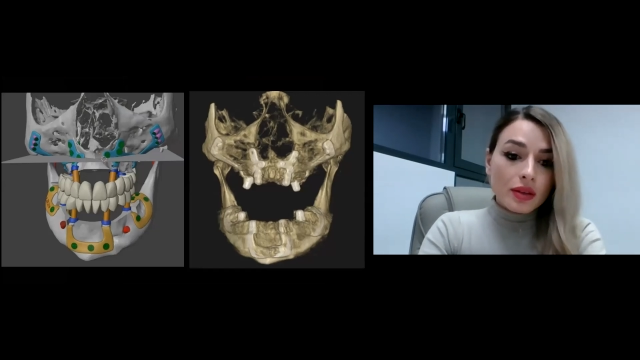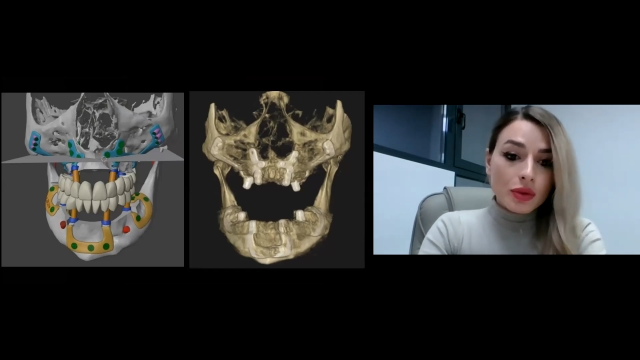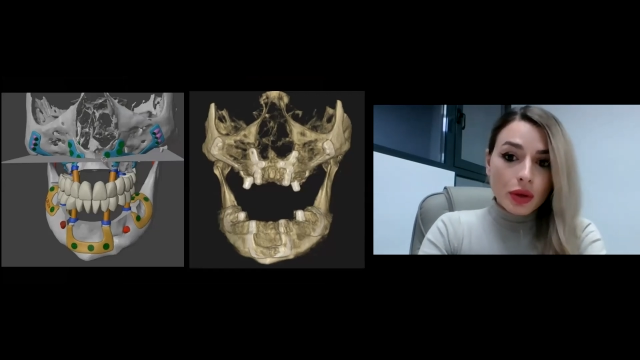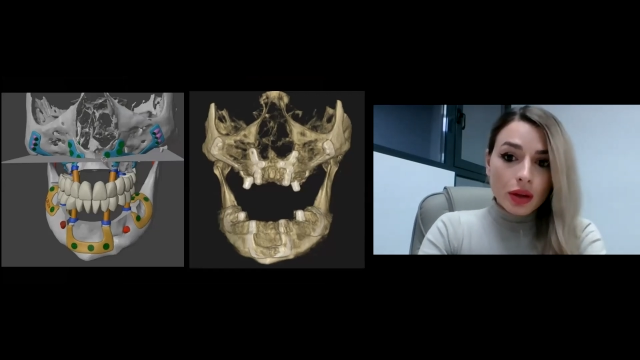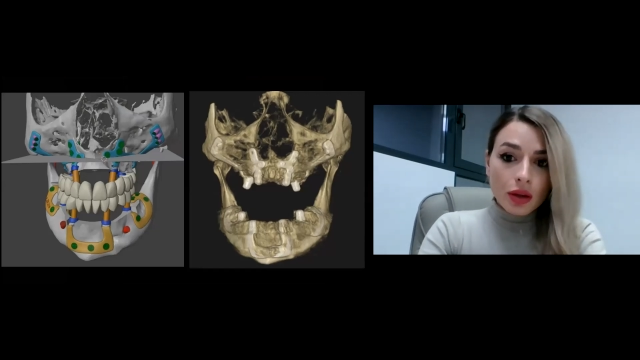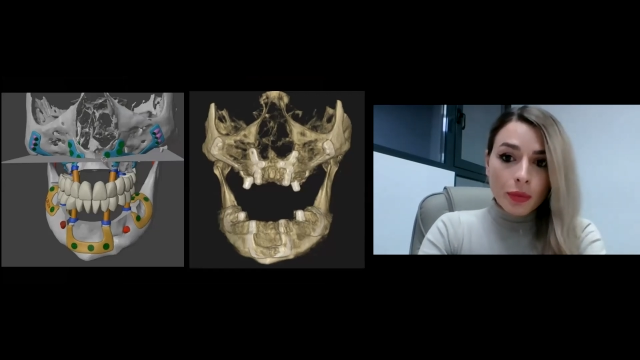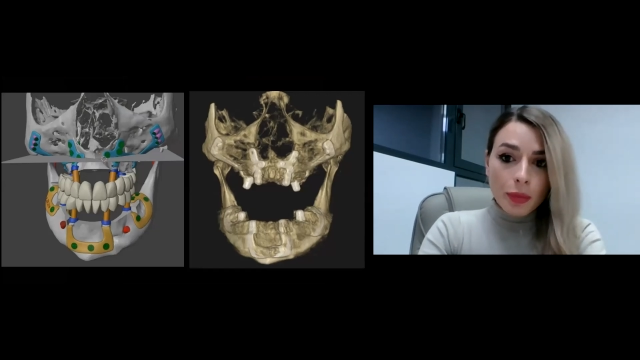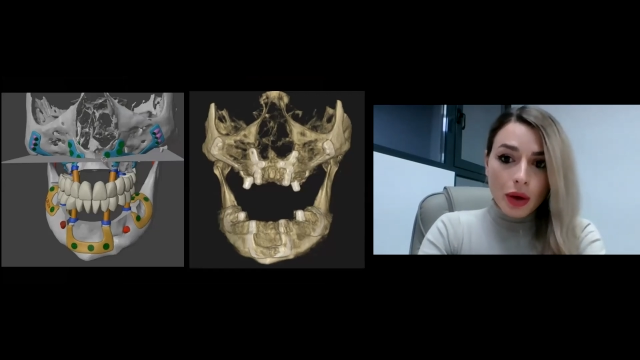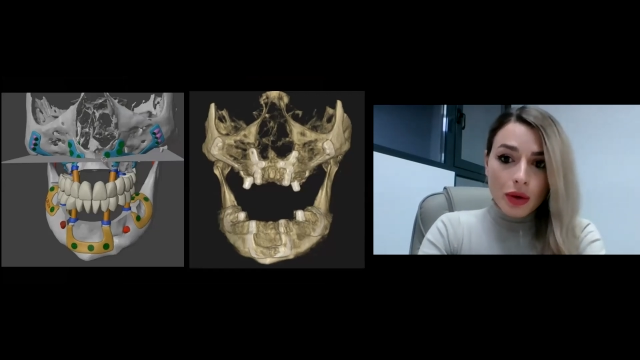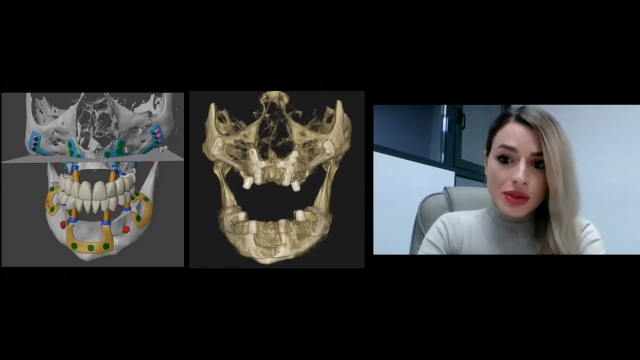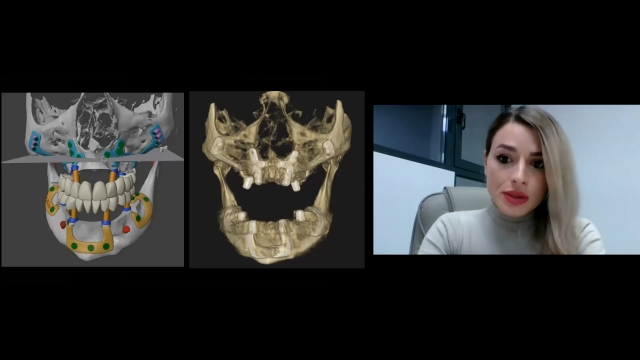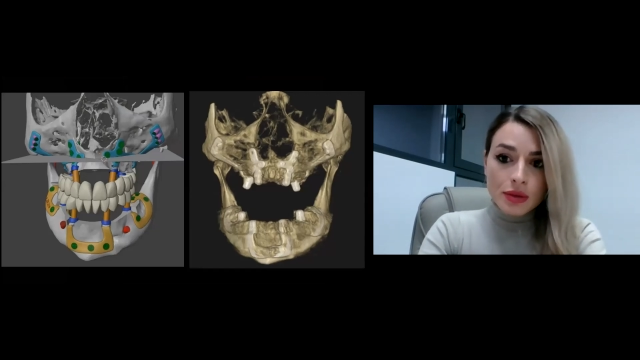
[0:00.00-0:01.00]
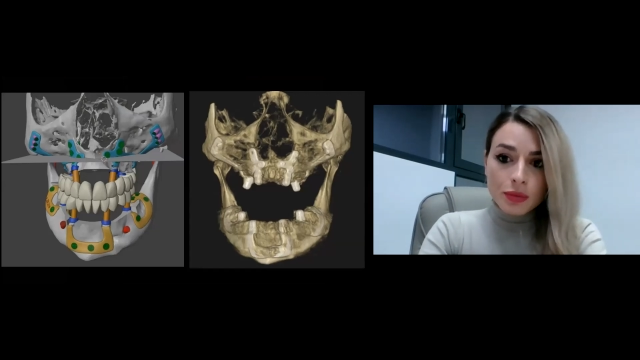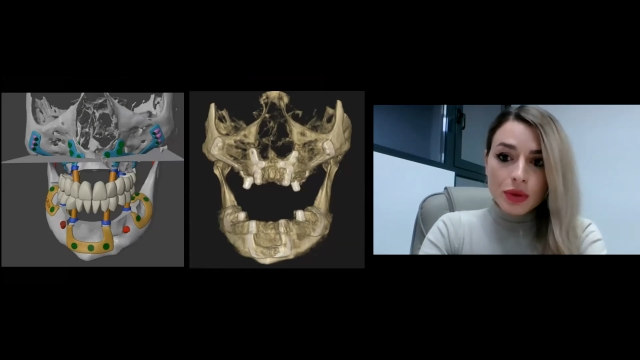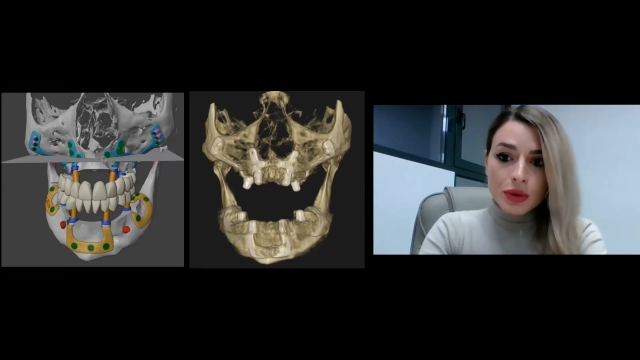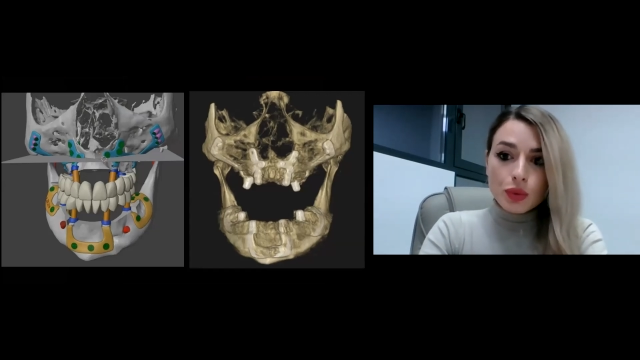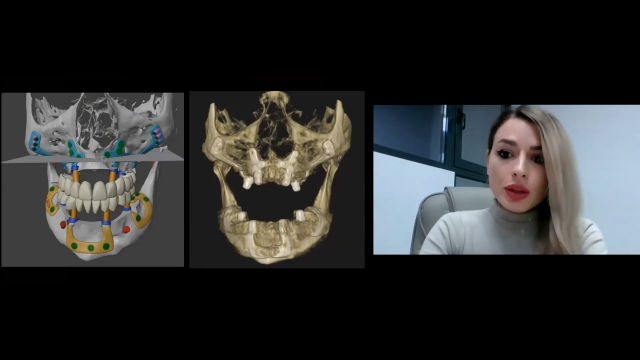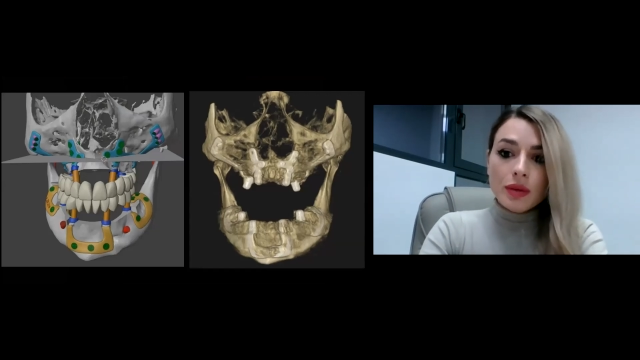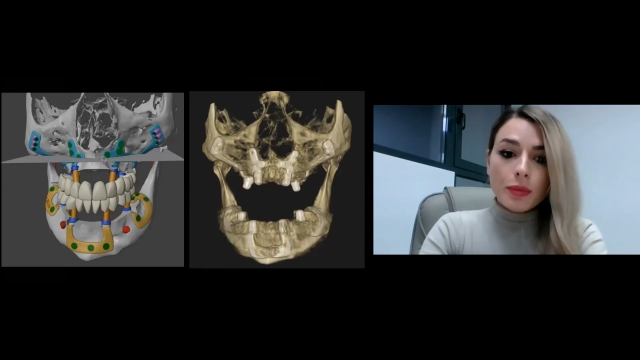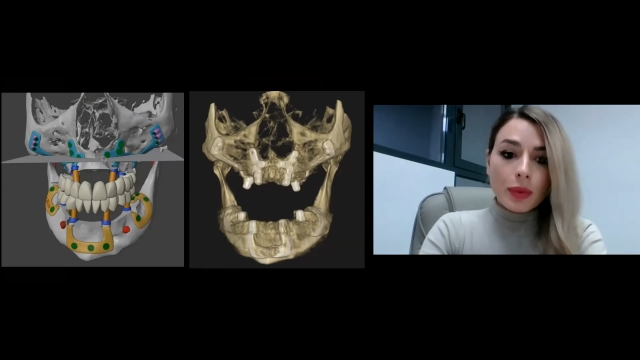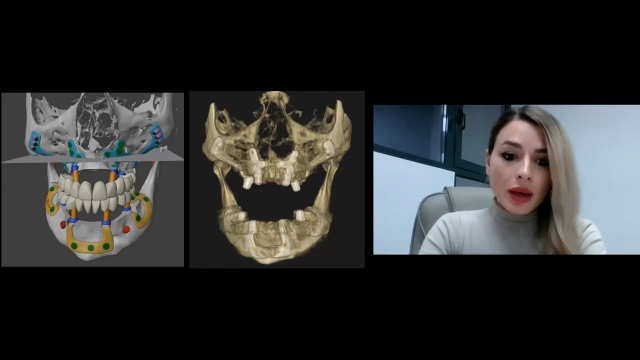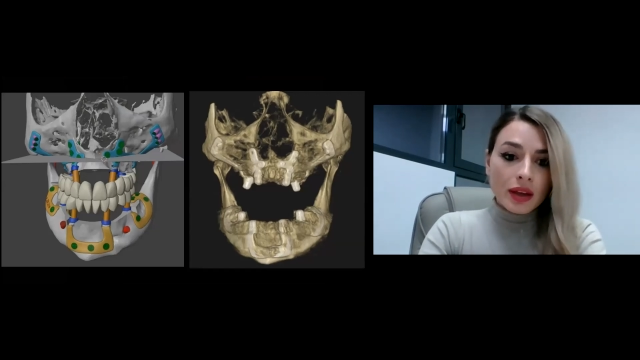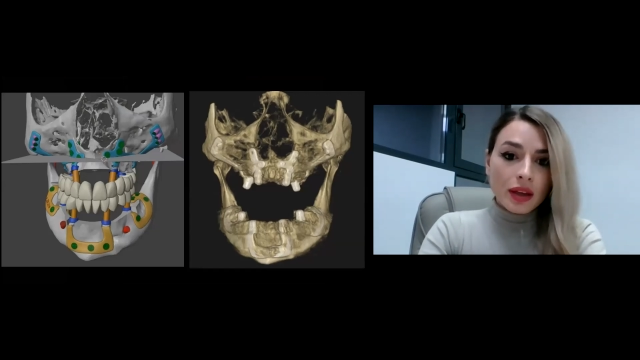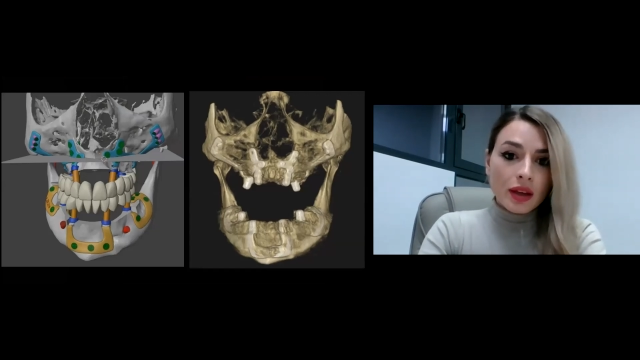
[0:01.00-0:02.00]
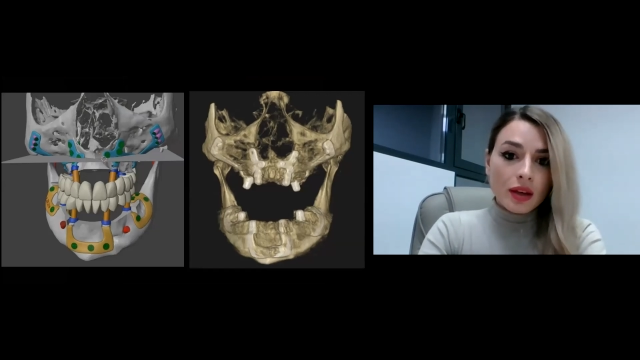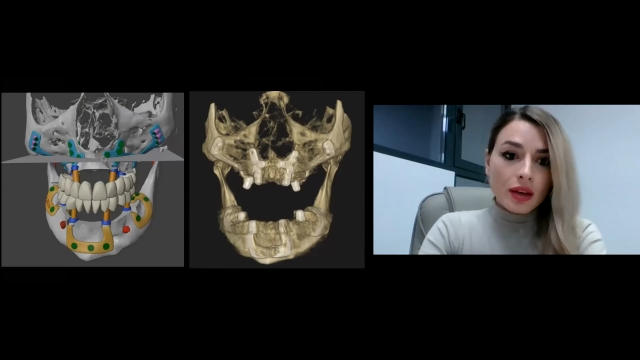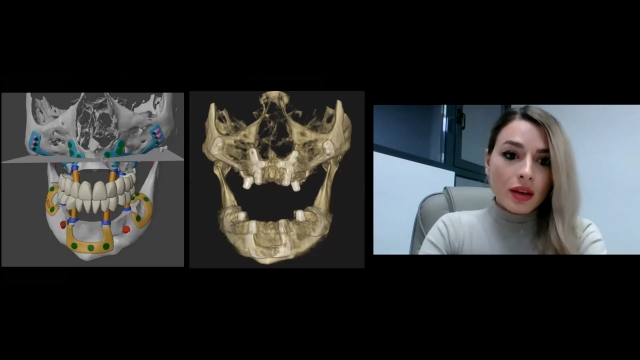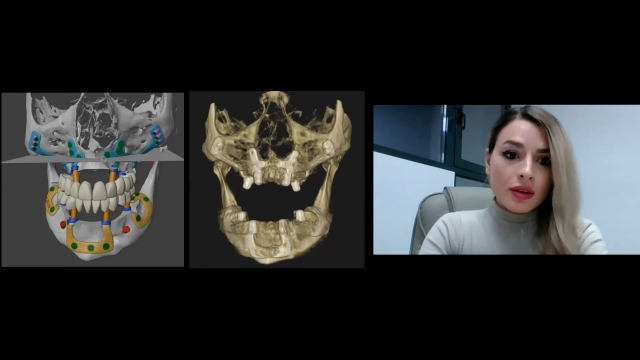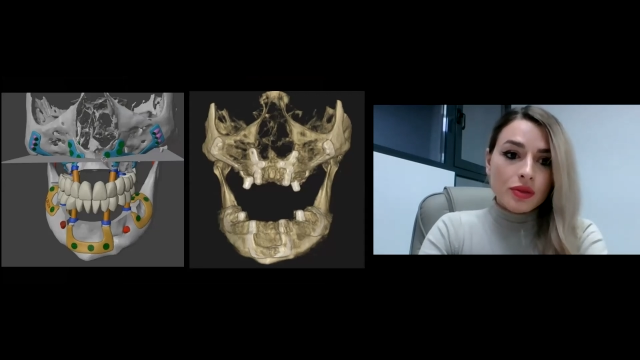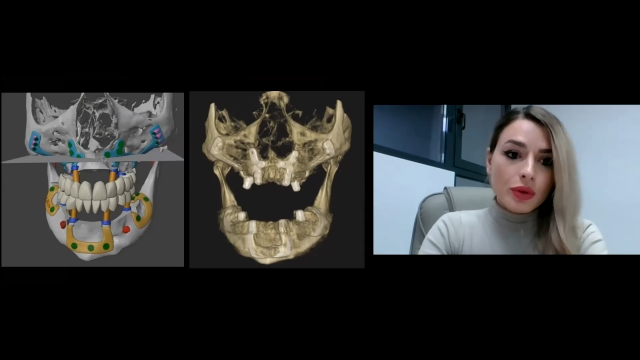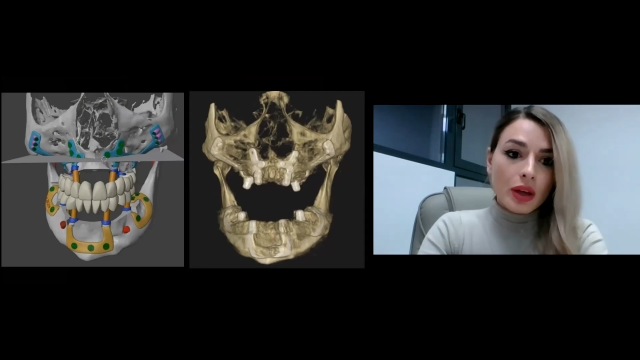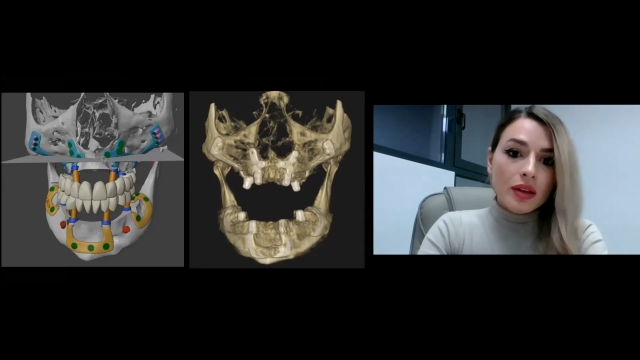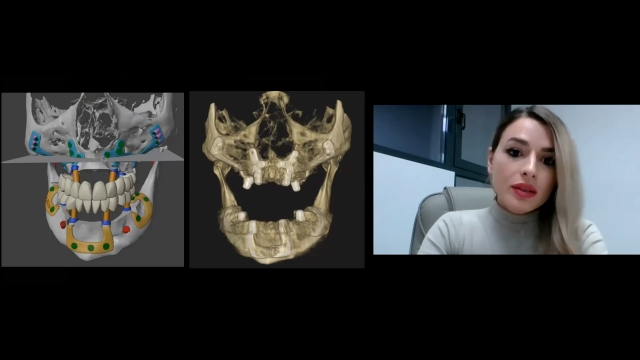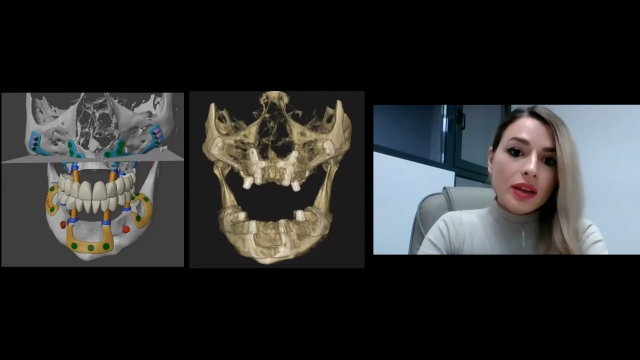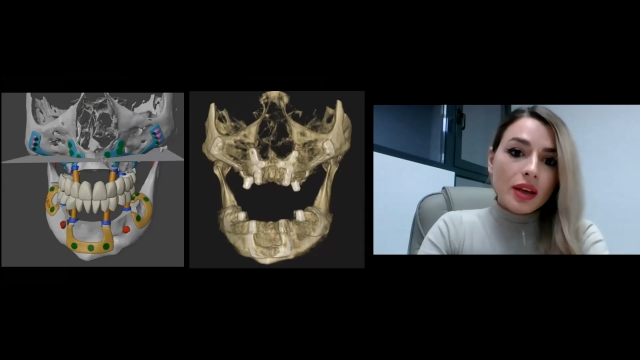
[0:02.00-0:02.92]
a real comparison between planning and reality,